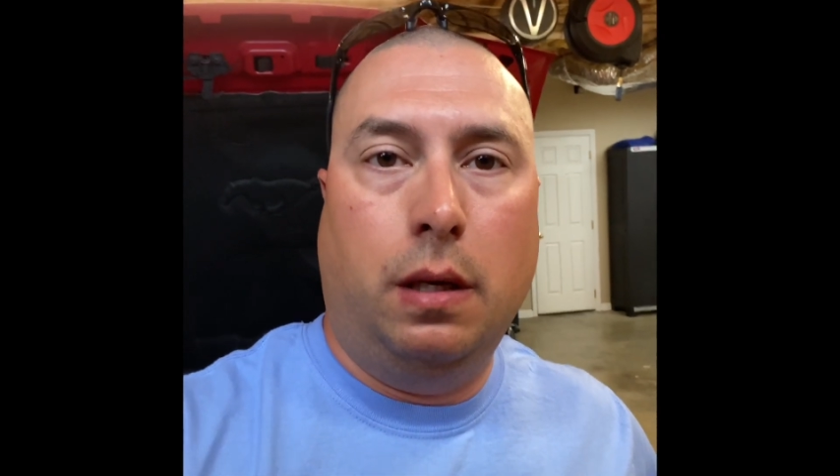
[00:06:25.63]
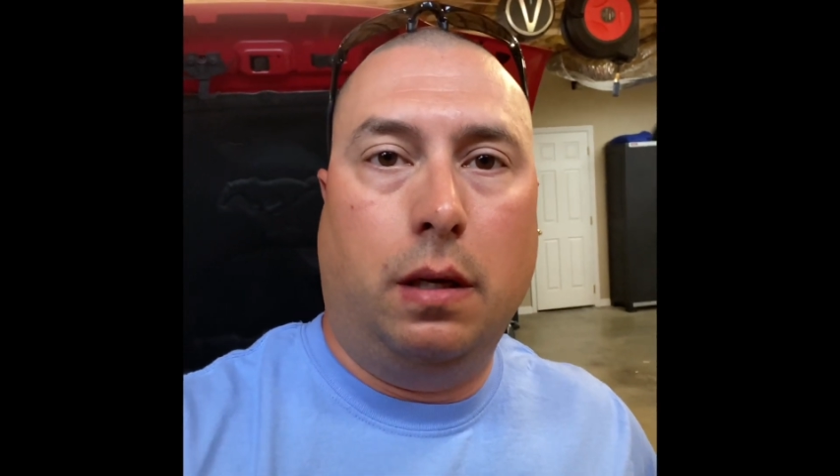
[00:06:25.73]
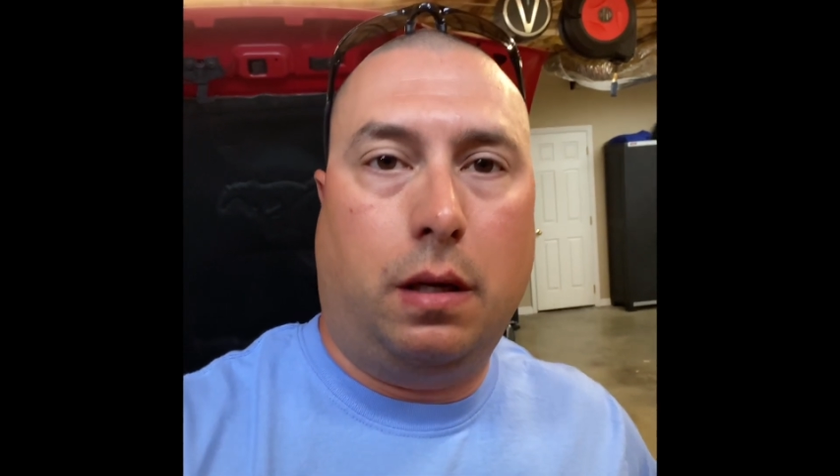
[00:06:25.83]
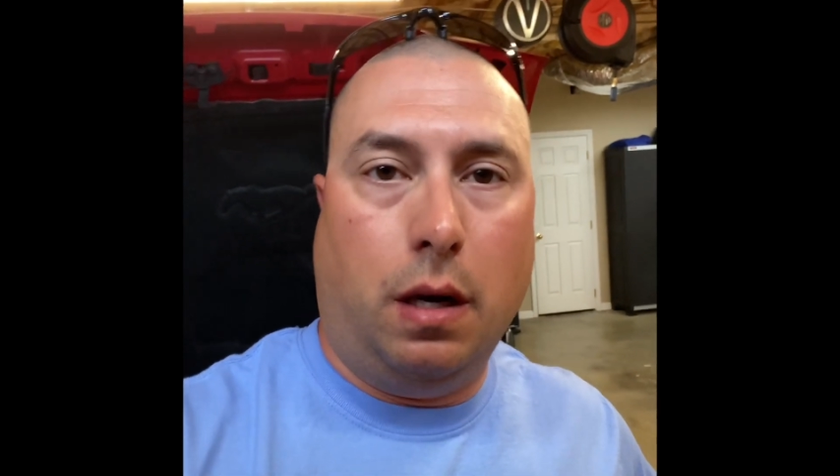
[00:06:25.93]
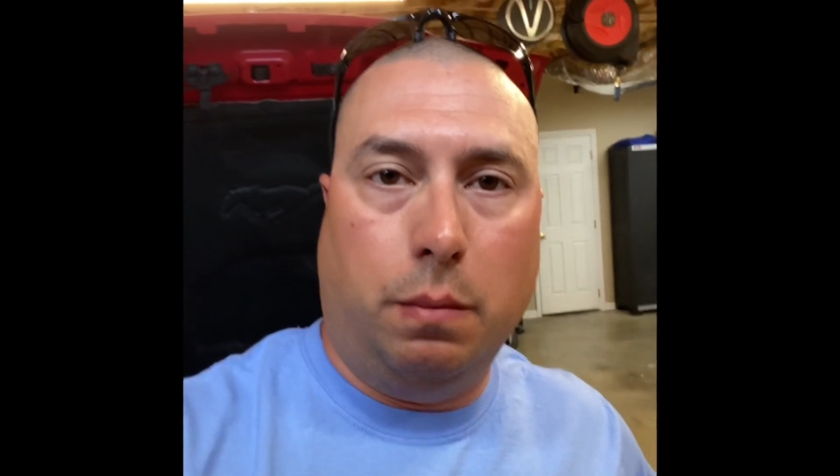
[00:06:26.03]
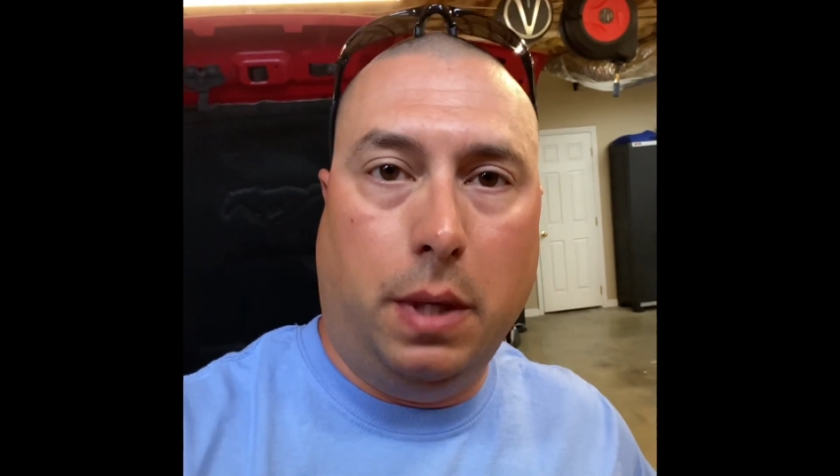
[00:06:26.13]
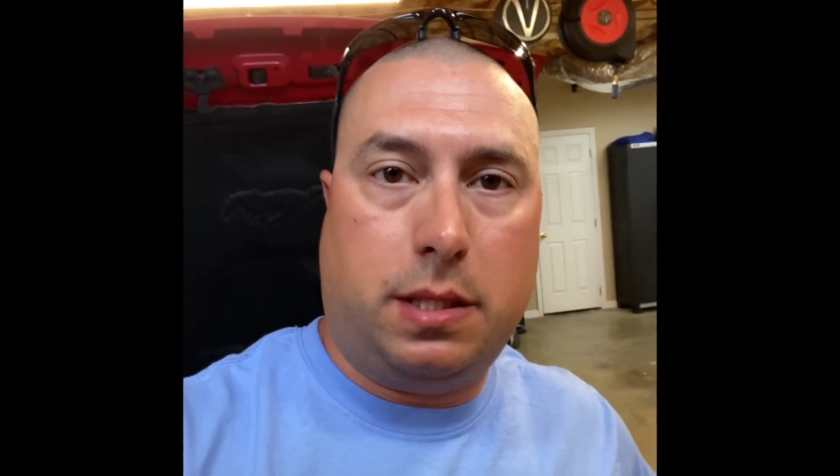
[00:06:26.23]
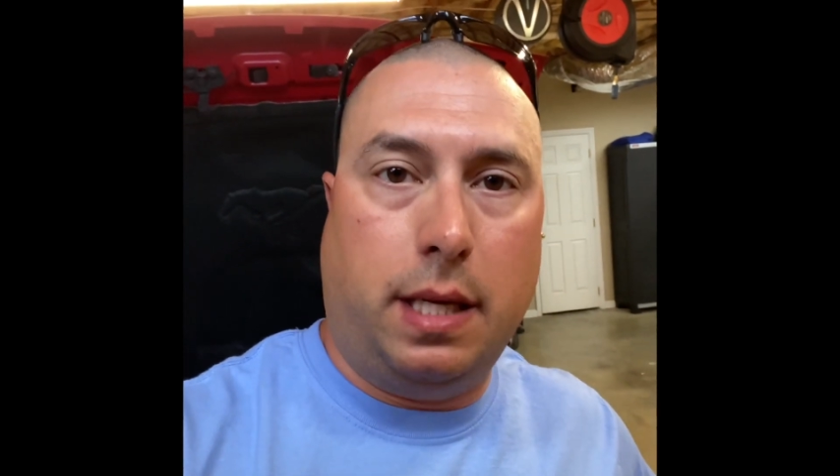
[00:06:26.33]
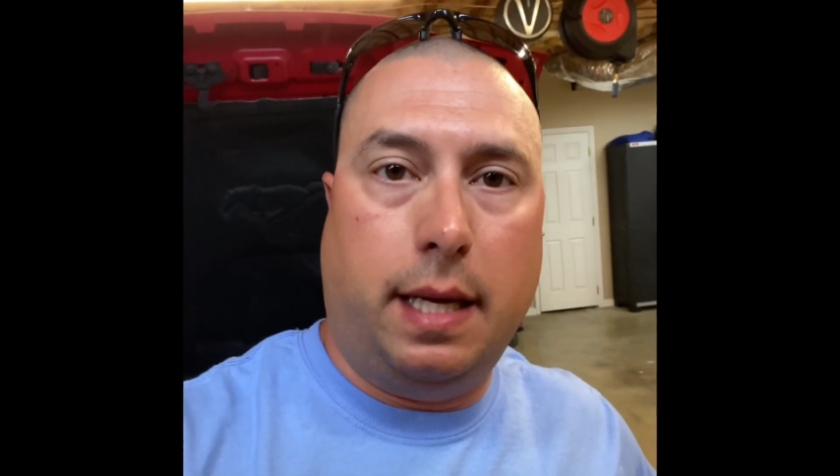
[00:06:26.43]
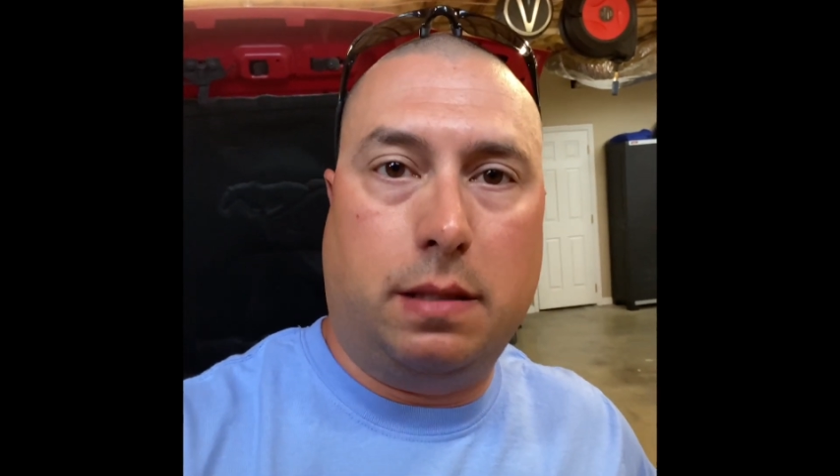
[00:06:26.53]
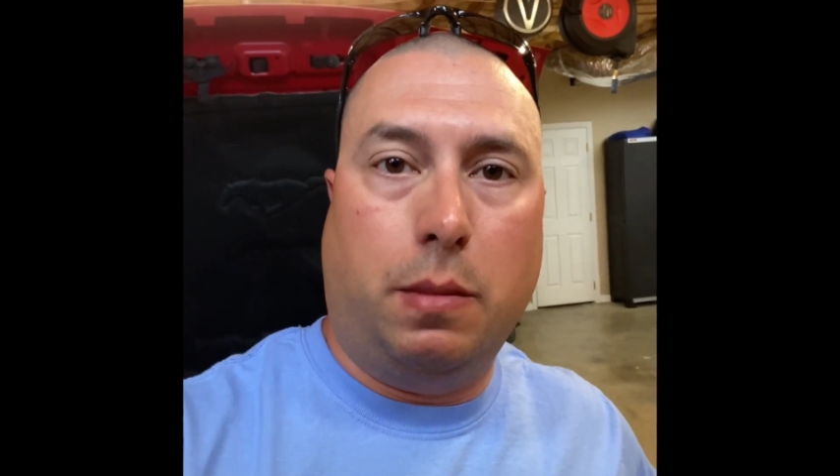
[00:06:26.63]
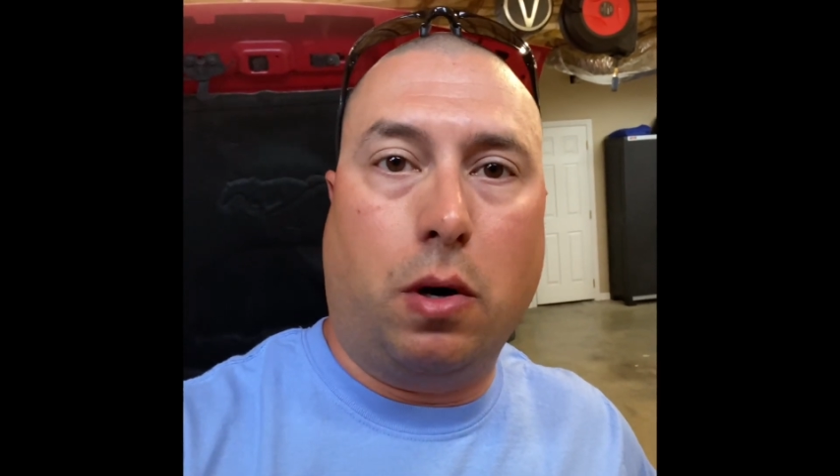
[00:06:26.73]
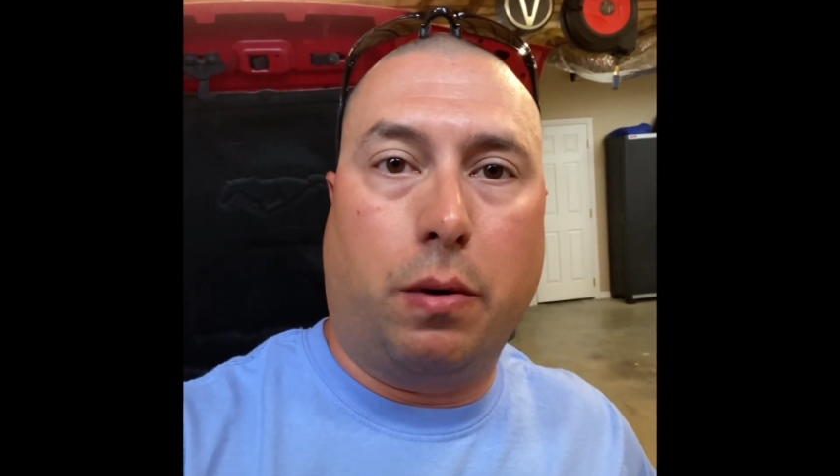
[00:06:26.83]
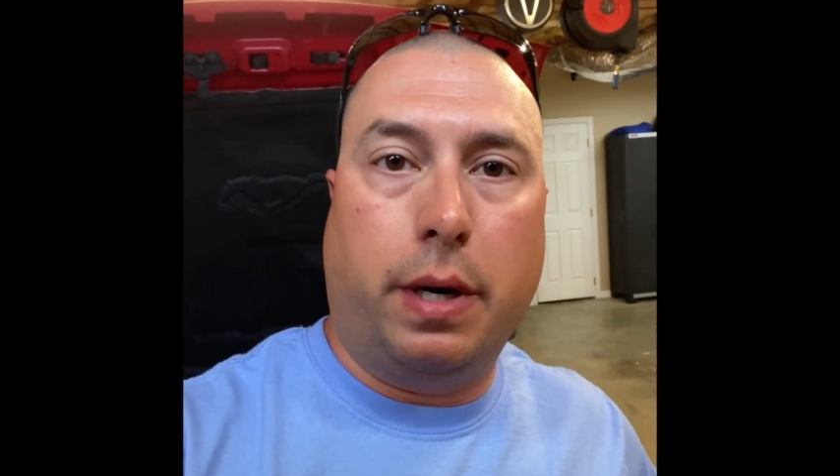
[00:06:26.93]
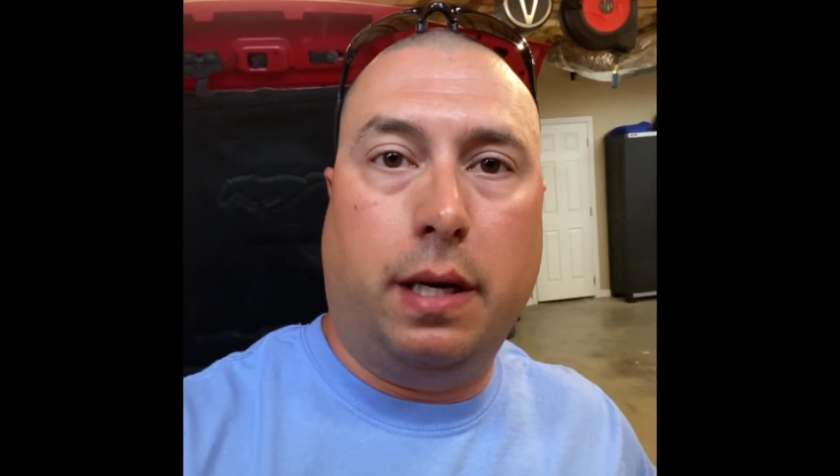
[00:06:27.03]
called Mustangs and
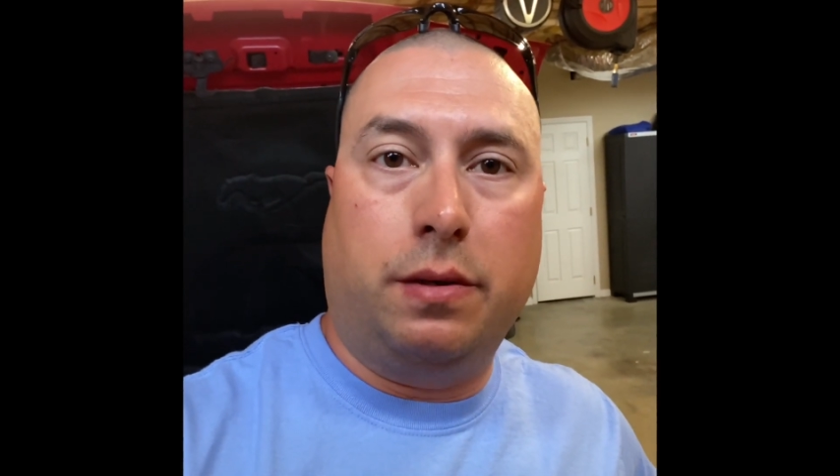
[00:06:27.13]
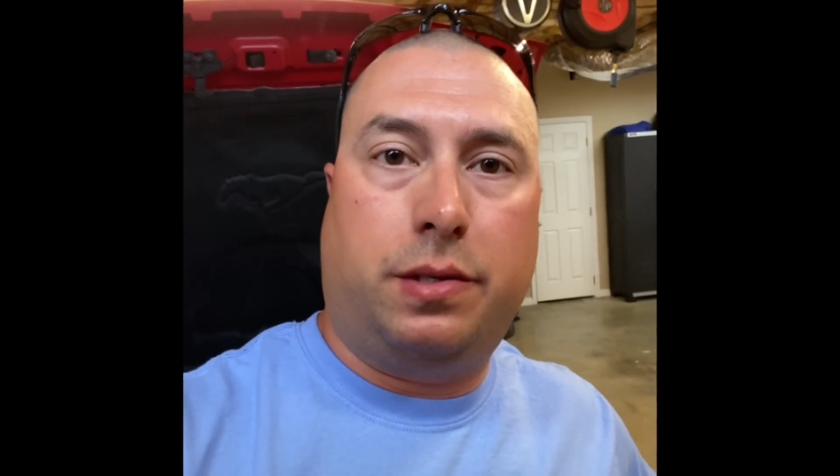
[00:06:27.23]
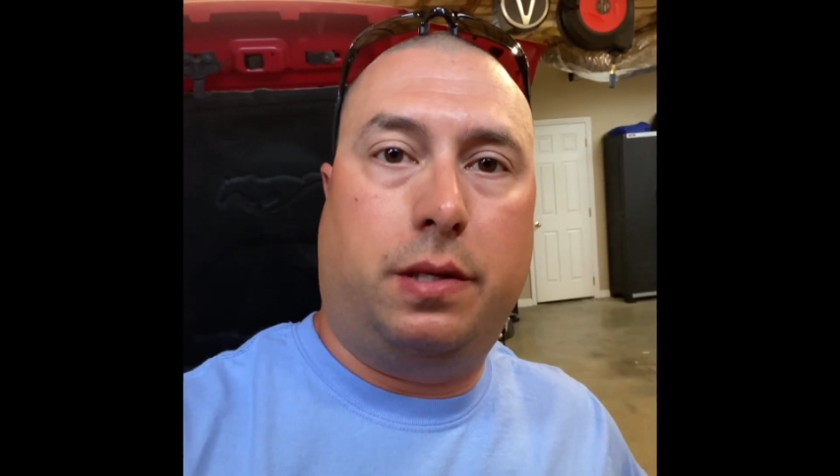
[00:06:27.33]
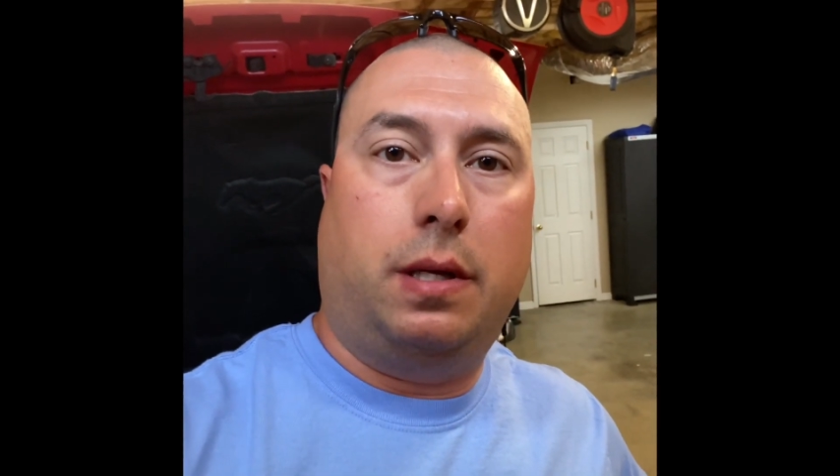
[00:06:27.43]
Margaritas.